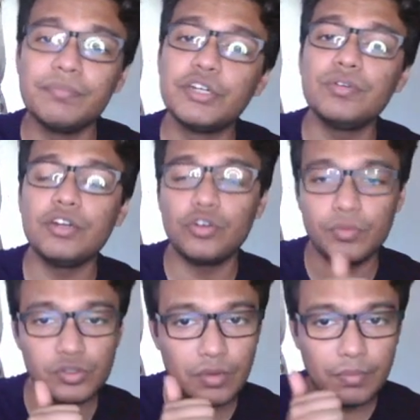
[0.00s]
between
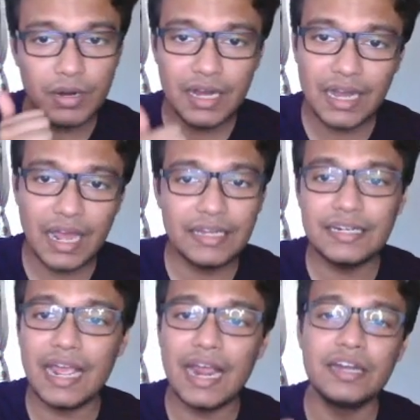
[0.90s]
chromosome number 9
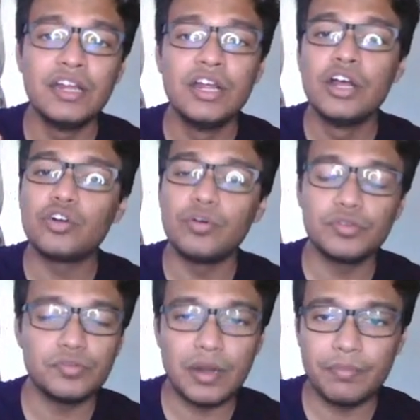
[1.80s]
and
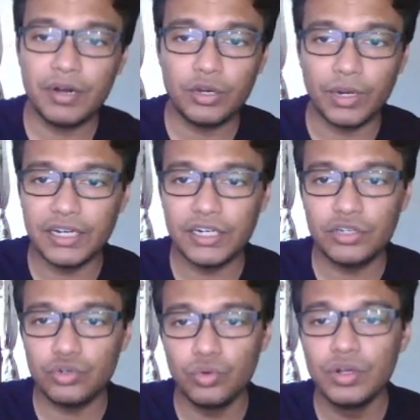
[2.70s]
chromosome number
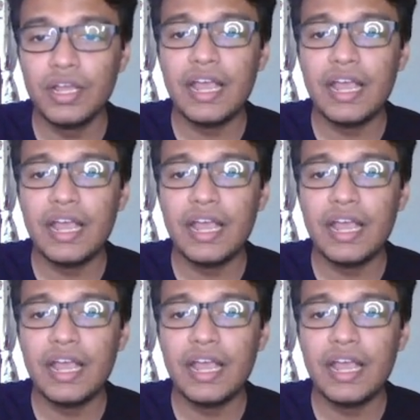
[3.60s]
22,